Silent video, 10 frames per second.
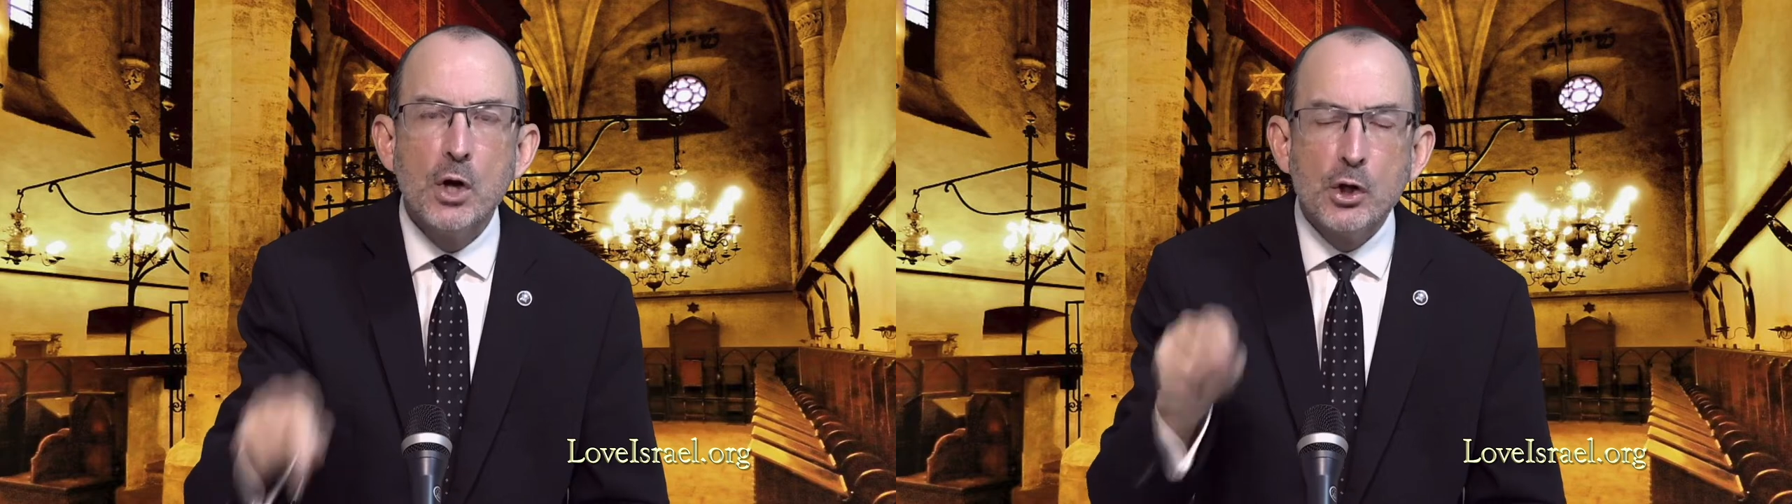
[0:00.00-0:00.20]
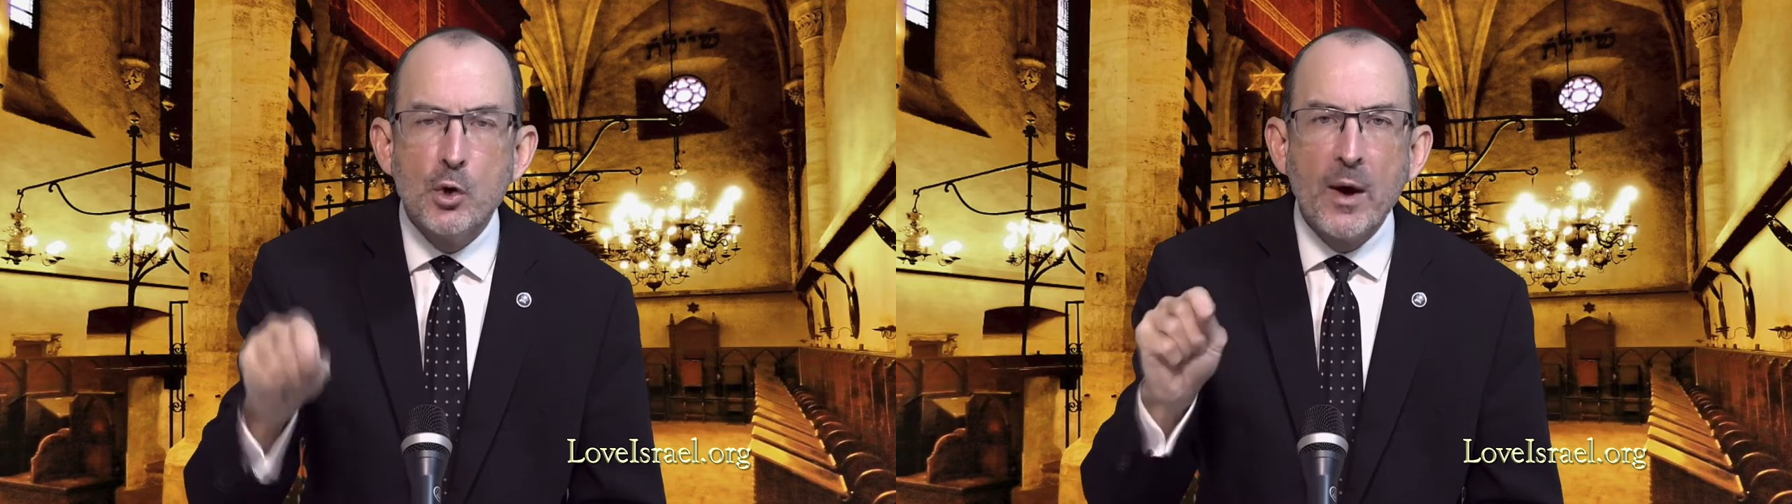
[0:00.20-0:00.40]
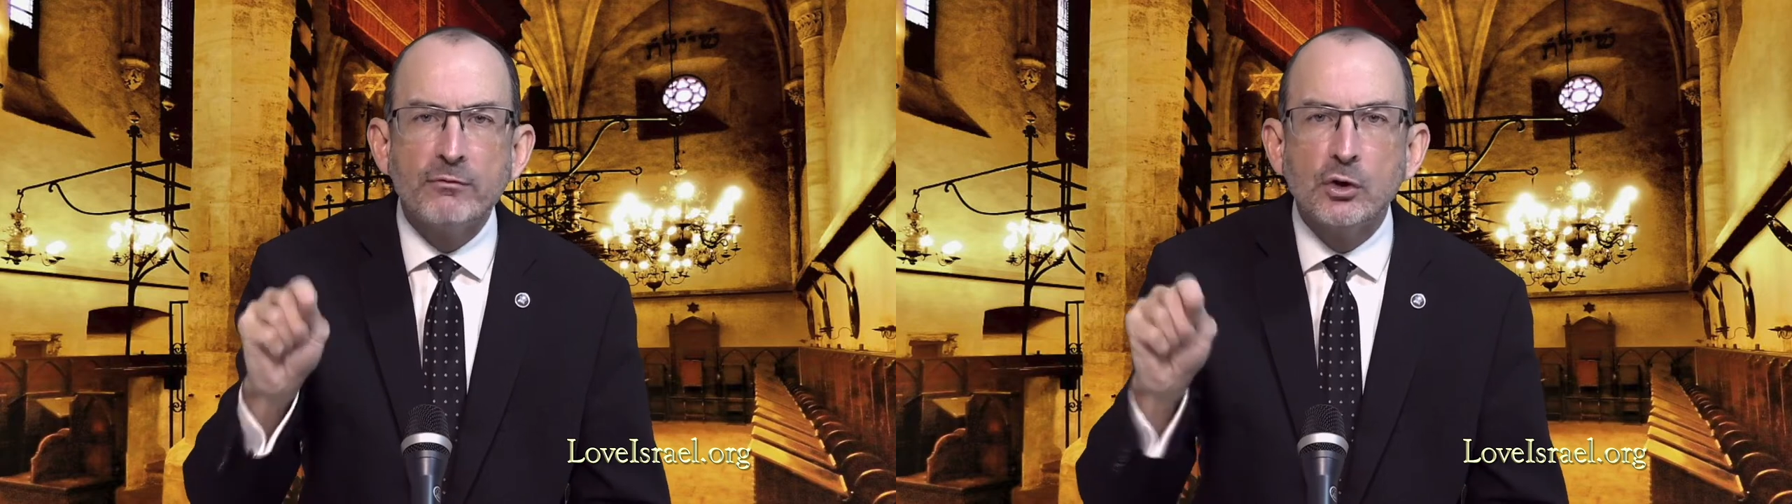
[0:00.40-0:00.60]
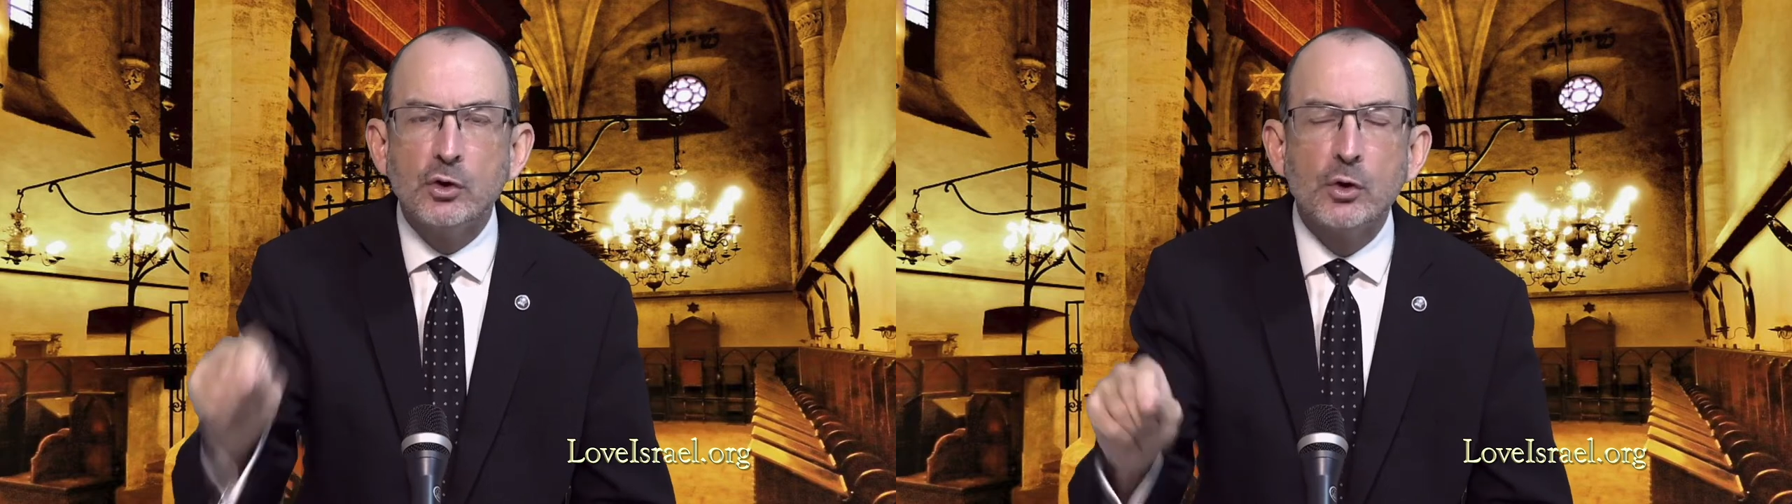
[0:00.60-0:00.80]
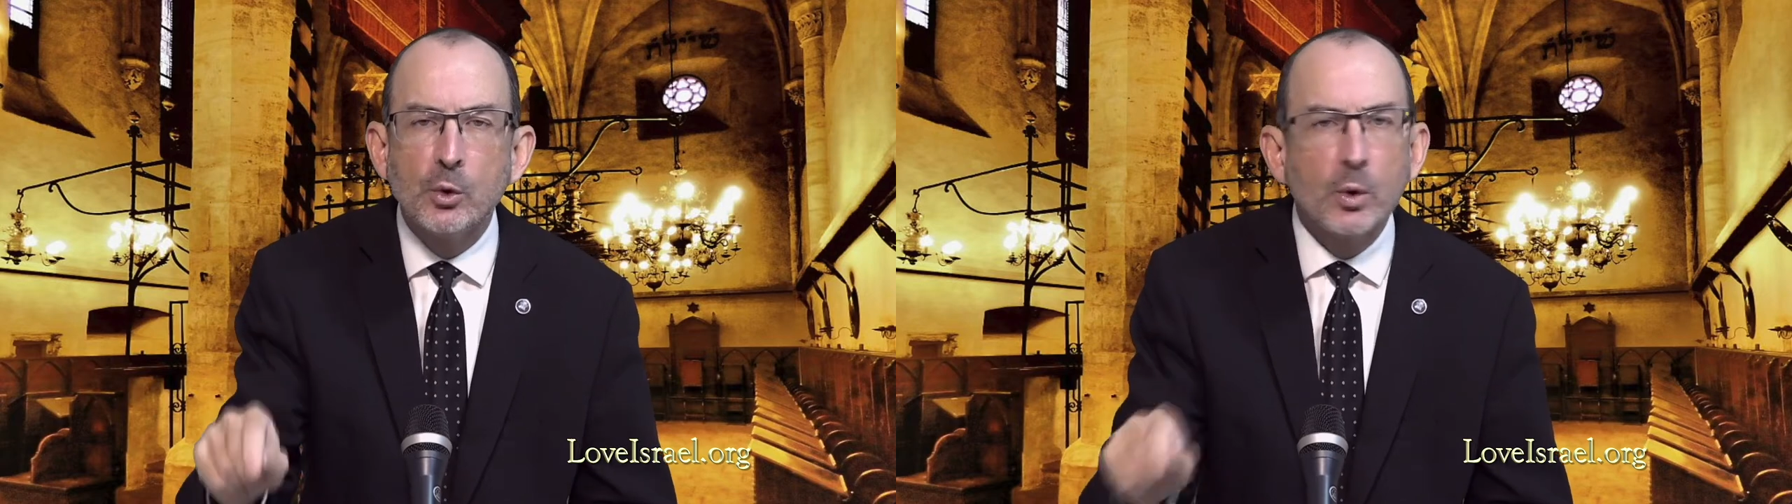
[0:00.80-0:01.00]
You have to
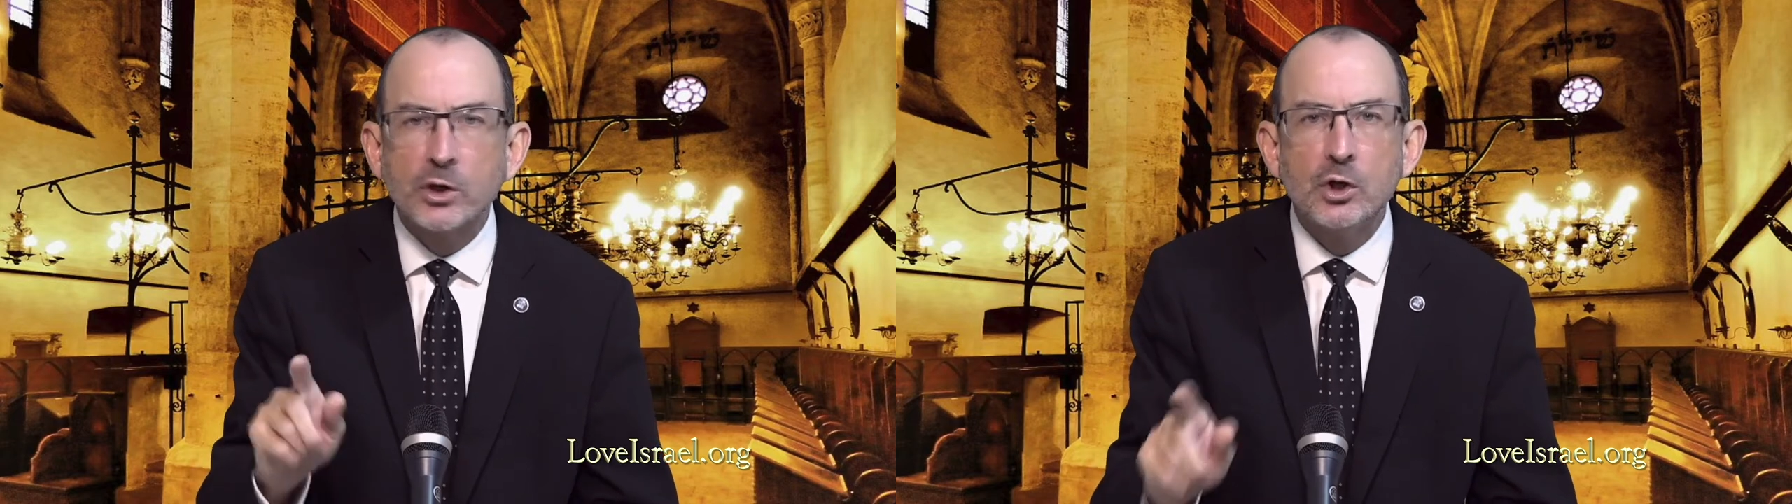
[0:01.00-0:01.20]
do the work.